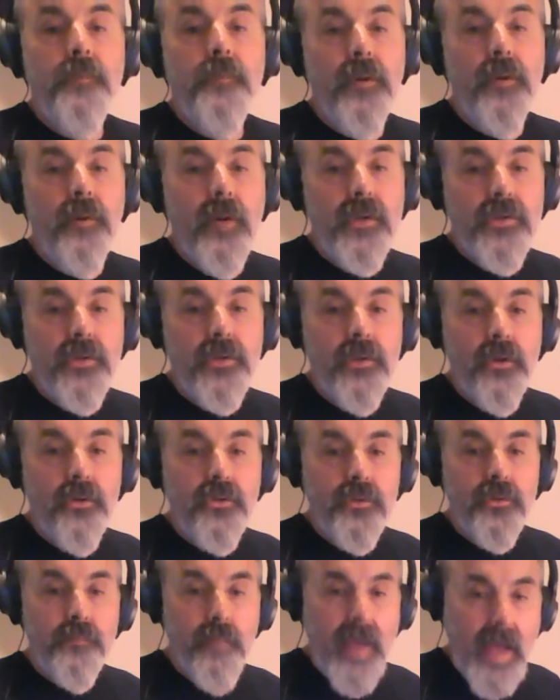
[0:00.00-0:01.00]
progression
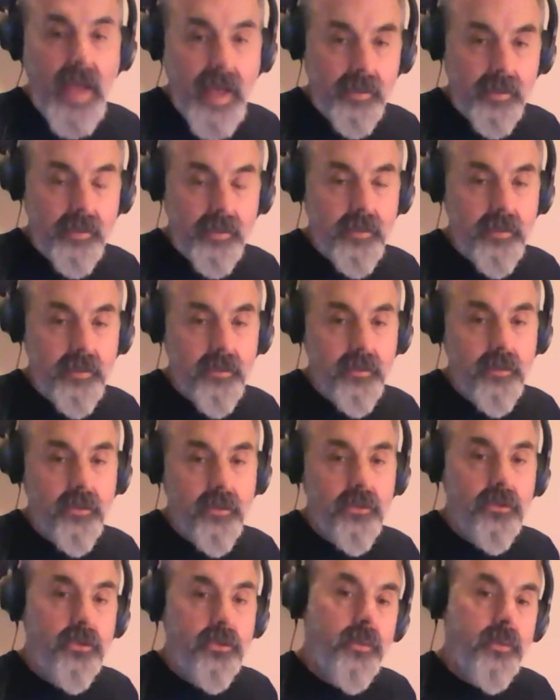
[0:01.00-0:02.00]
goes back
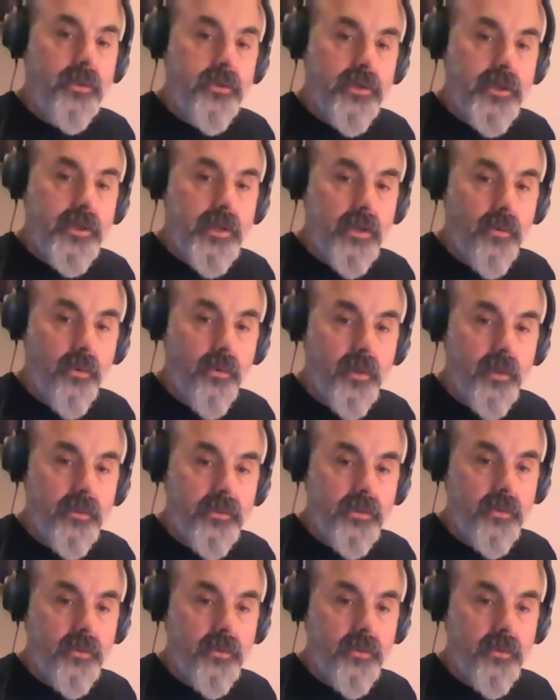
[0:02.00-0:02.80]
to a G chord.